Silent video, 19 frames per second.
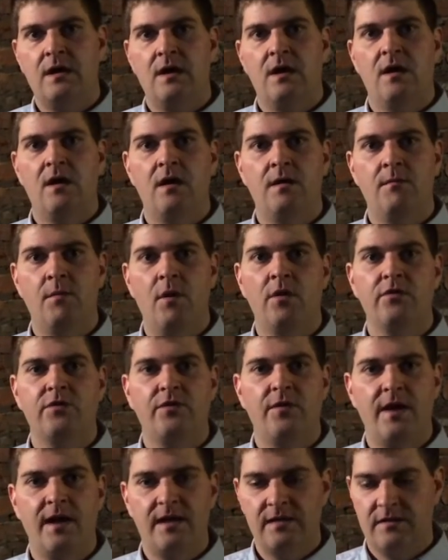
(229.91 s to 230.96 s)
Also
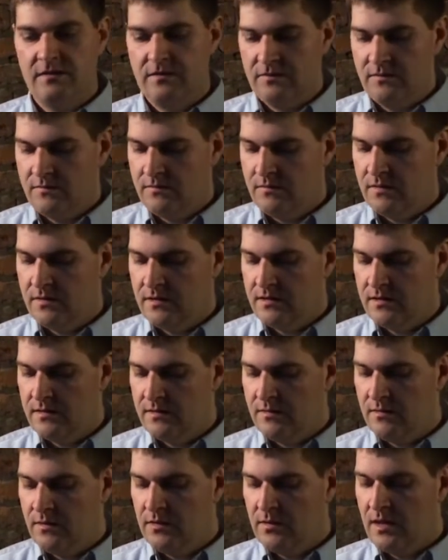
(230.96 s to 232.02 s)
has
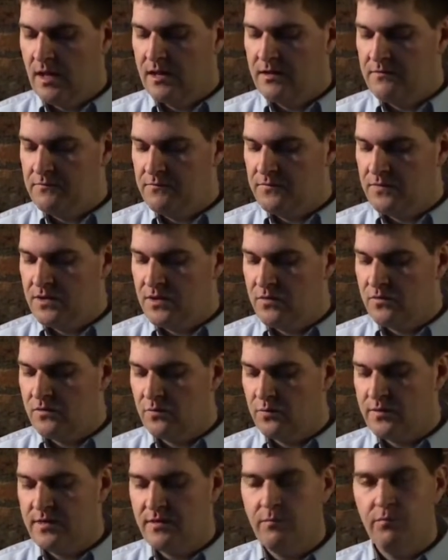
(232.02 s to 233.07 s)
a lot of use
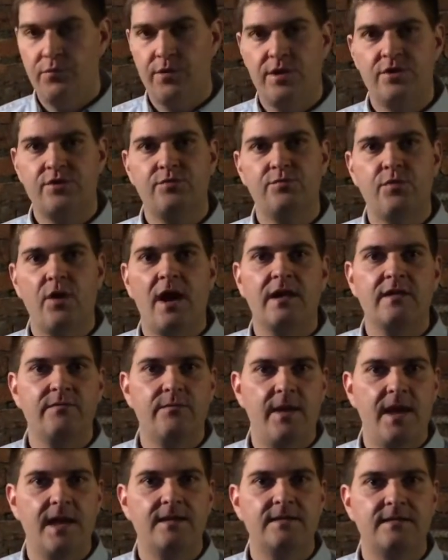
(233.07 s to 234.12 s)
within British brass
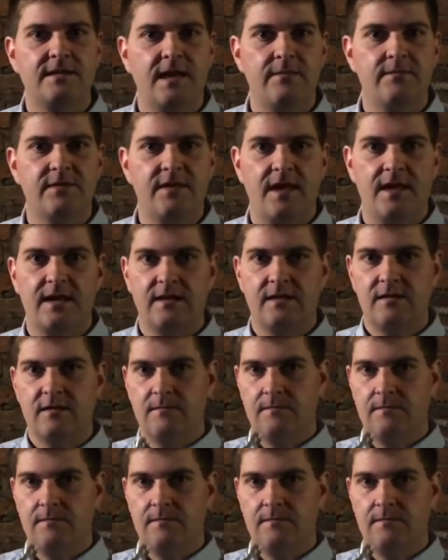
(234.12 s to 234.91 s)
band type settings.